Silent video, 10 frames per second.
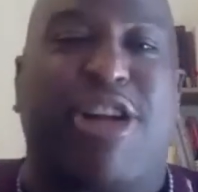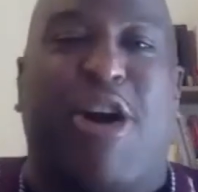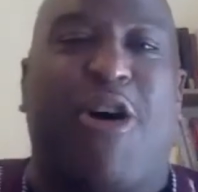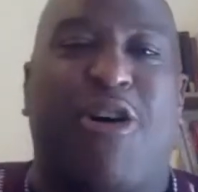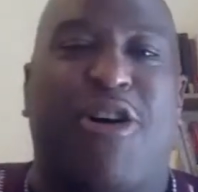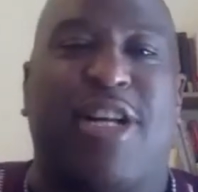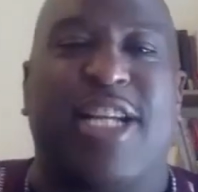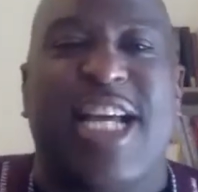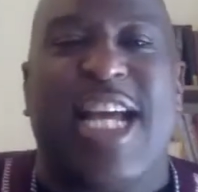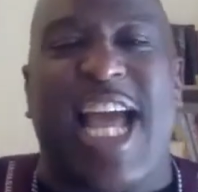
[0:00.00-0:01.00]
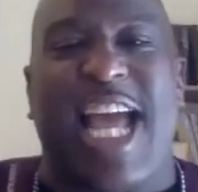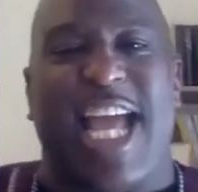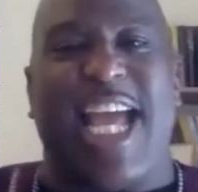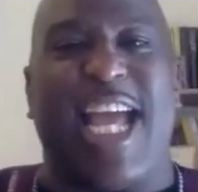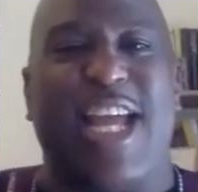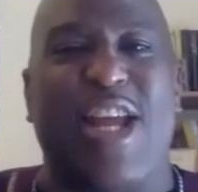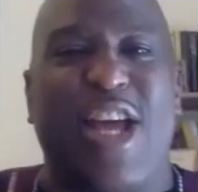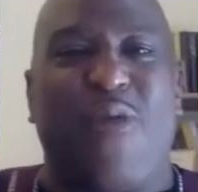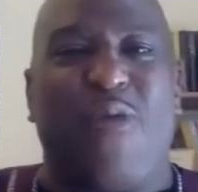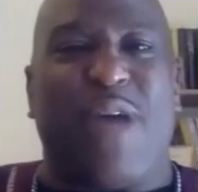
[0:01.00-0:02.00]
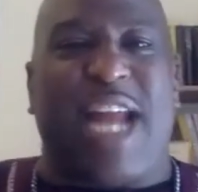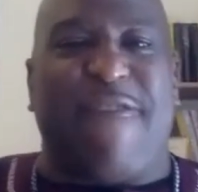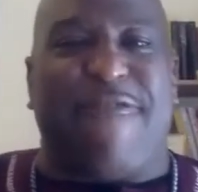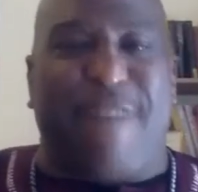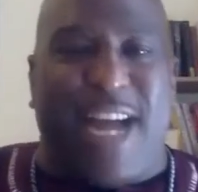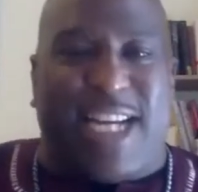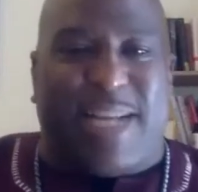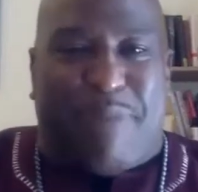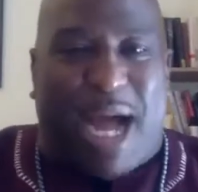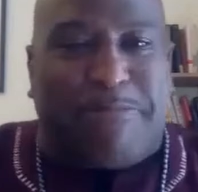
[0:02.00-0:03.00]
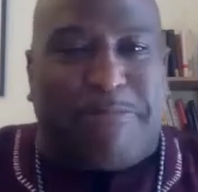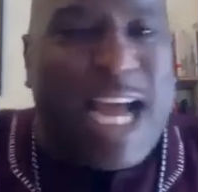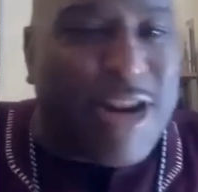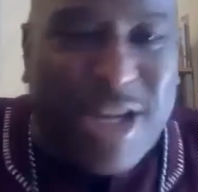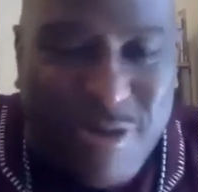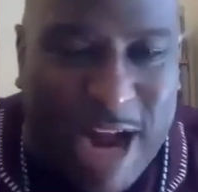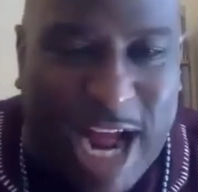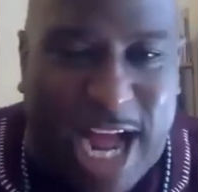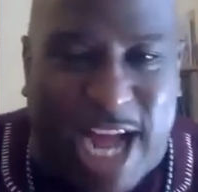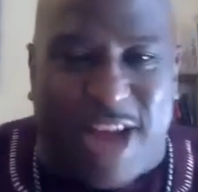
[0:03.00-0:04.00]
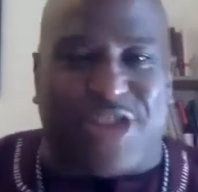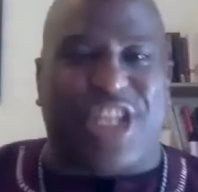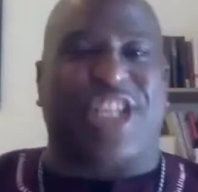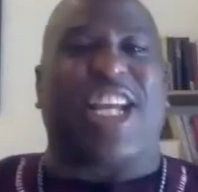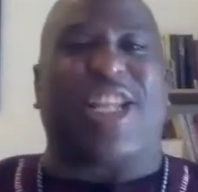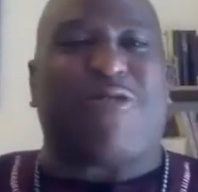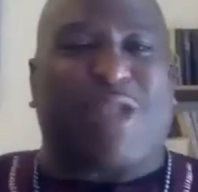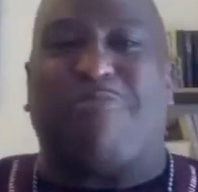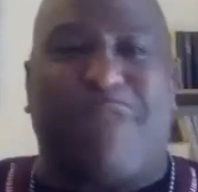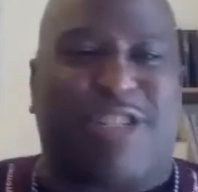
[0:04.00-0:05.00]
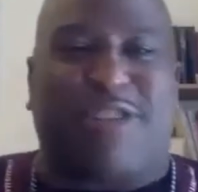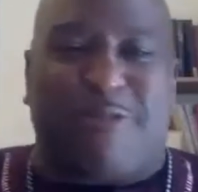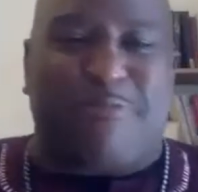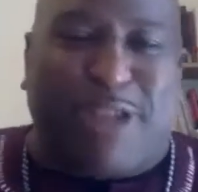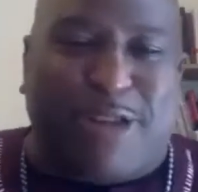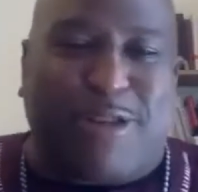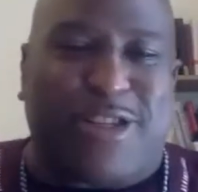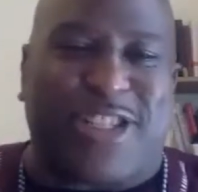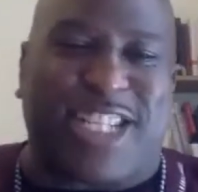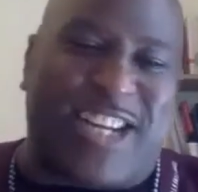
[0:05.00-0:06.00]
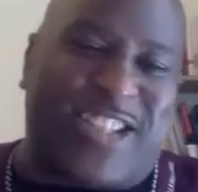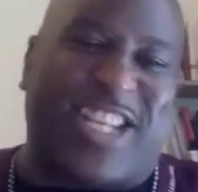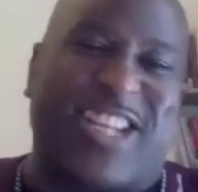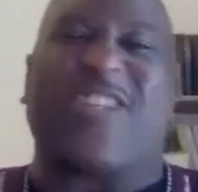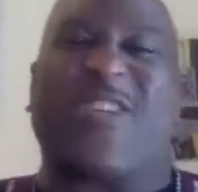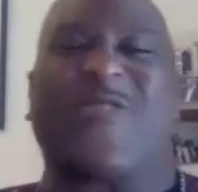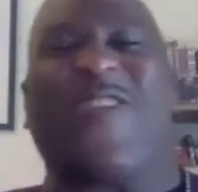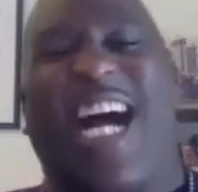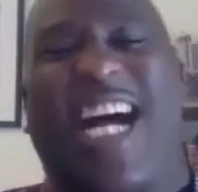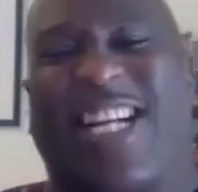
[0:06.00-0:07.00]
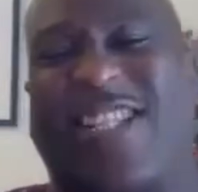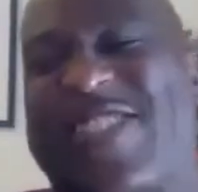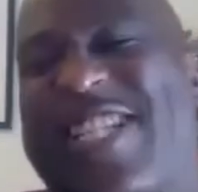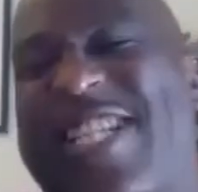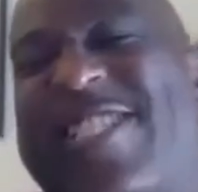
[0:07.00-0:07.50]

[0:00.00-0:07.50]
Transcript: on. And when I finally popped out in her eyes, she said there was a bunch of applause. And I was like, oh, wow.